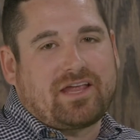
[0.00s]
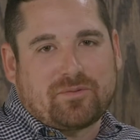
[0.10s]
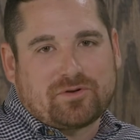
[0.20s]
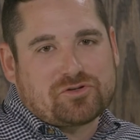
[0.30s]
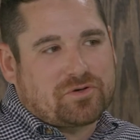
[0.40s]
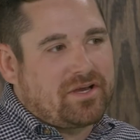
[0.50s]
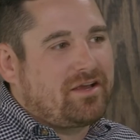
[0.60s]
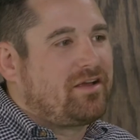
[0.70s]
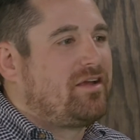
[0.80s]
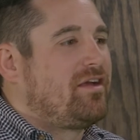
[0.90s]

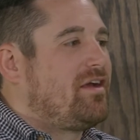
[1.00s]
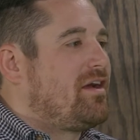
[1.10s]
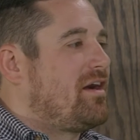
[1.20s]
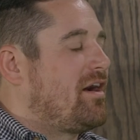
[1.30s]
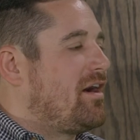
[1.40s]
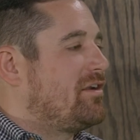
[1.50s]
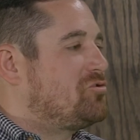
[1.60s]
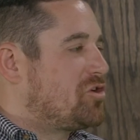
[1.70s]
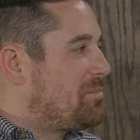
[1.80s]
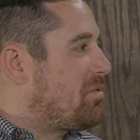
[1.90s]
imagery,
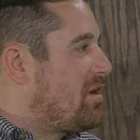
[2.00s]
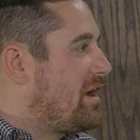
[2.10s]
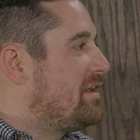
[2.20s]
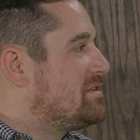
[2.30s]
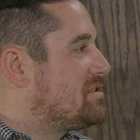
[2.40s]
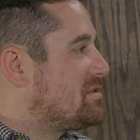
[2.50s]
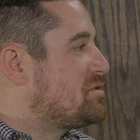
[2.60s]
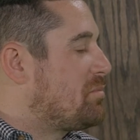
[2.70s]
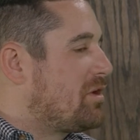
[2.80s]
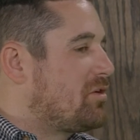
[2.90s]
drip lines,
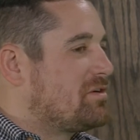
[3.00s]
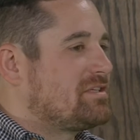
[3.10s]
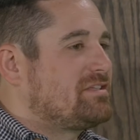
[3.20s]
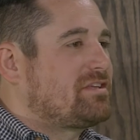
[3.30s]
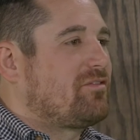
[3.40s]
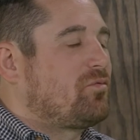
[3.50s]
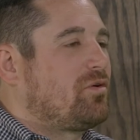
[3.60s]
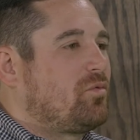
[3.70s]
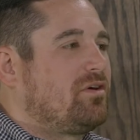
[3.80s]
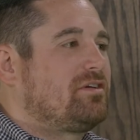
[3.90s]
sprinklers, and stuff,
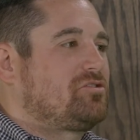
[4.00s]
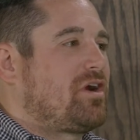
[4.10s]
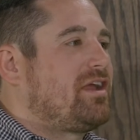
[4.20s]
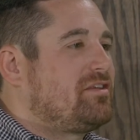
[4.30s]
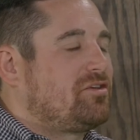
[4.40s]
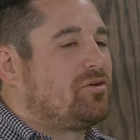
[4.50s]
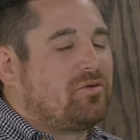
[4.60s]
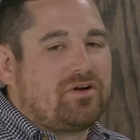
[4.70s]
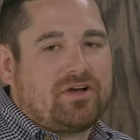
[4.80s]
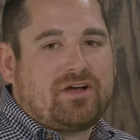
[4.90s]
we're trying
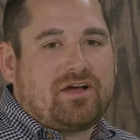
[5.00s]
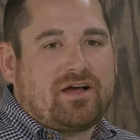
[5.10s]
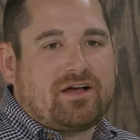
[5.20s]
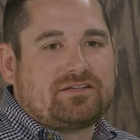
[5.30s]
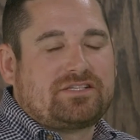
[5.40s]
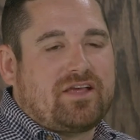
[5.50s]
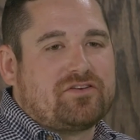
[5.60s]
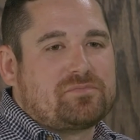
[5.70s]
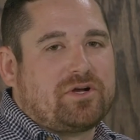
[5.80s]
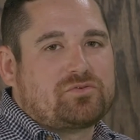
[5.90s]
to save
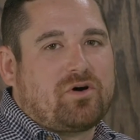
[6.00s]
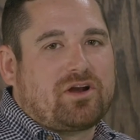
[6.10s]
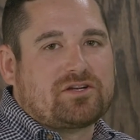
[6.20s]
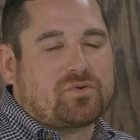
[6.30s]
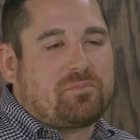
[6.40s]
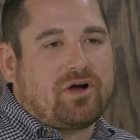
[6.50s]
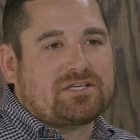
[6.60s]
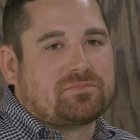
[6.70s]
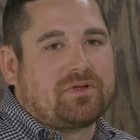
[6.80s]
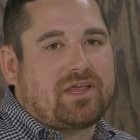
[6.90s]
as much water as we
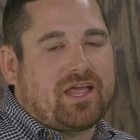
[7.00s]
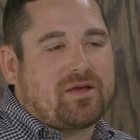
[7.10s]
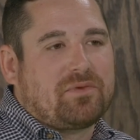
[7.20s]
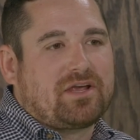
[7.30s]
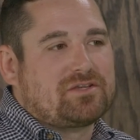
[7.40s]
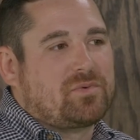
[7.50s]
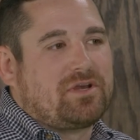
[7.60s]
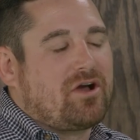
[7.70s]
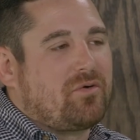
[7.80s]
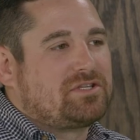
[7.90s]
possibly can because we
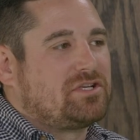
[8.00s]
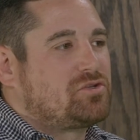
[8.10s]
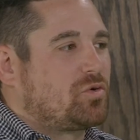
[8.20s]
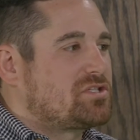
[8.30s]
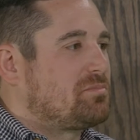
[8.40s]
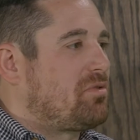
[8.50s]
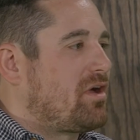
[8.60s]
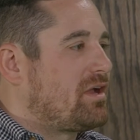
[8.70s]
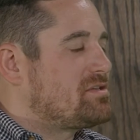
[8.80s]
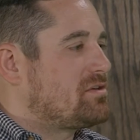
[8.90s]
know it's in short
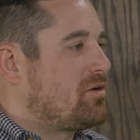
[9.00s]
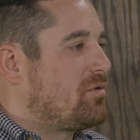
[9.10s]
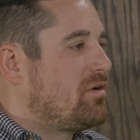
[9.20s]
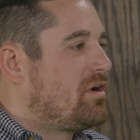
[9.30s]
supply. So